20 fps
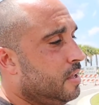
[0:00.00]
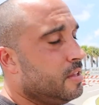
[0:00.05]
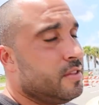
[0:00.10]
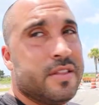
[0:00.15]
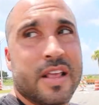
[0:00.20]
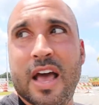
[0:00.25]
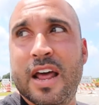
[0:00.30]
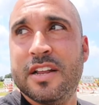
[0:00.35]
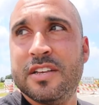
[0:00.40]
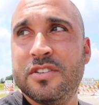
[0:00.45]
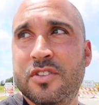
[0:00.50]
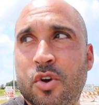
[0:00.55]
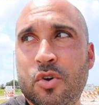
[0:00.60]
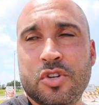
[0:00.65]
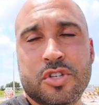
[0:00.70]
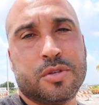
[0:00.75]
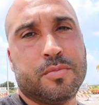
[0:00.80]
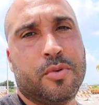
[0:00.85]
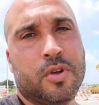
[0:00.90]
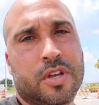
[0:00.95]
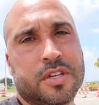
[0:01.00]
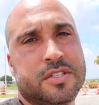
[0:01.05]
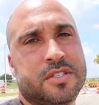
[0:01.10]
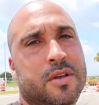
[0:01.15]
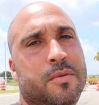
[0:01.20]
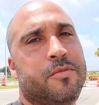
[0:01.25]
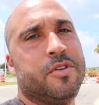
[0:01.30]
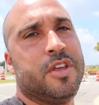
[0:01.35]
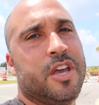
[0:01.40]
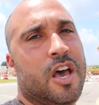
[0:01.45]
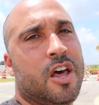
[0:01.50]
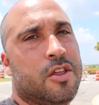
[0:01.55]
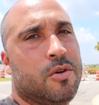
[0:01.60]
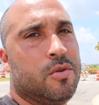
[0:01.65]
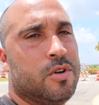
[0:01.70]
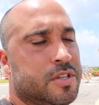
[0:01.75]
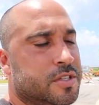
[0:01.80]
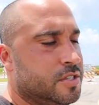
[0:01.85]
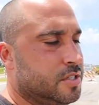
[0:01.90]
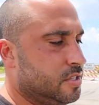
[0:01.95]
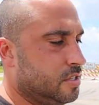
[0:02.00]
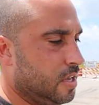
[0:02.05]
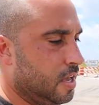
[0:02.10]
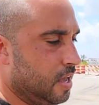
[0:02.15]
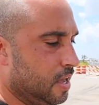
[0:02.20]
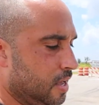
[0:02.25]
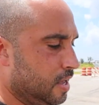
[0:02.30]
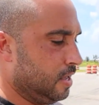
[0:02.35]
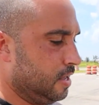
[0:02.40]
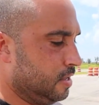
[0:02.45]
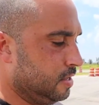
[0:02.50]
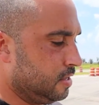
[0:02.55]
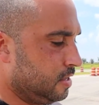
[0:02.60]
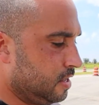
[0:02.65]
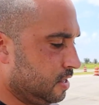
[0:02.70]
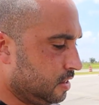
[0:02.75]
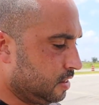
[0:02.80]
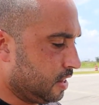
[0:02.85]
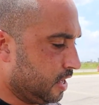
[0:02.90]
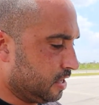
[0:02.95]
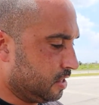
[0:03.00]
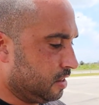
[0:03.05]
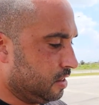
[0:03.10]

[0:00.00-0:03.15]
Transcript: not as noticeable as some of the other ones, like